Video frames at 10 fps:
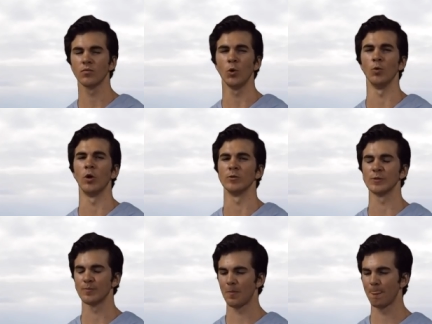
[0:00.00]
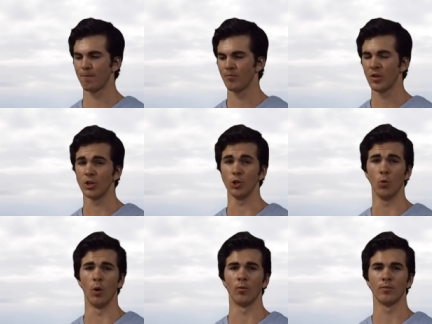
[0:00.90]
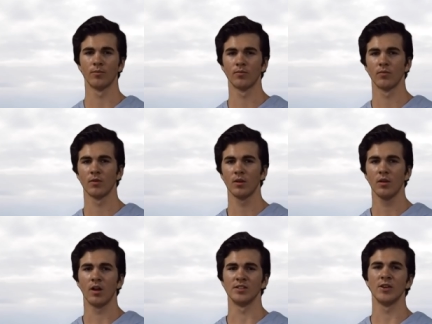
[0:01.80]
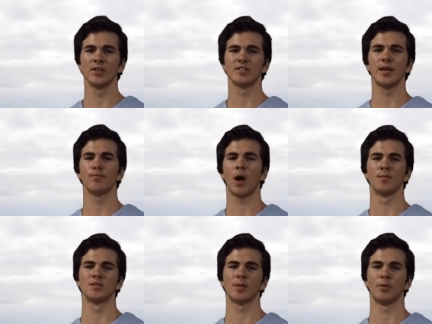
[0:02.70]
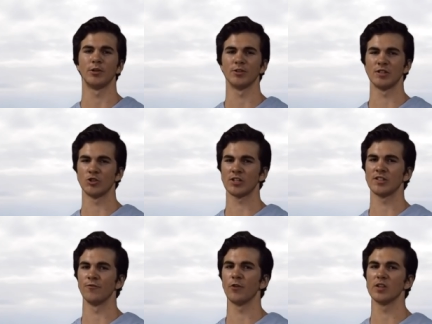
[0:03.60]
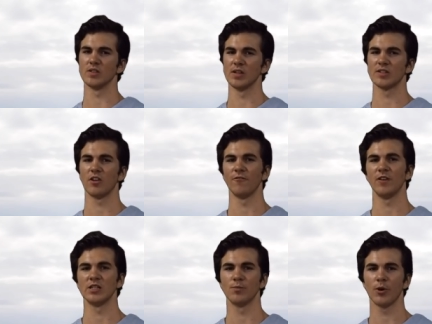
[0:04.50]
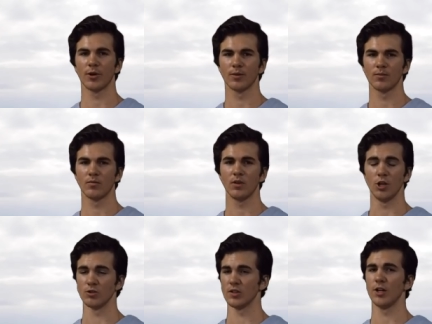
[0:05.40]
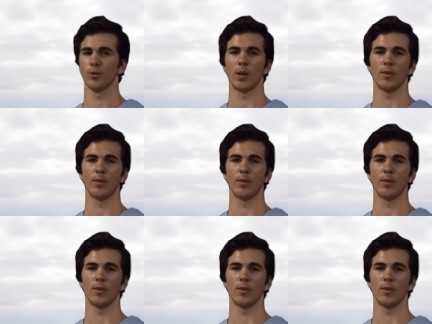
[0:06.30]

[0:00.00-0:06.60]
Who knows? You won't. Until his name pops up on your suggested friends list on Facebook, years later.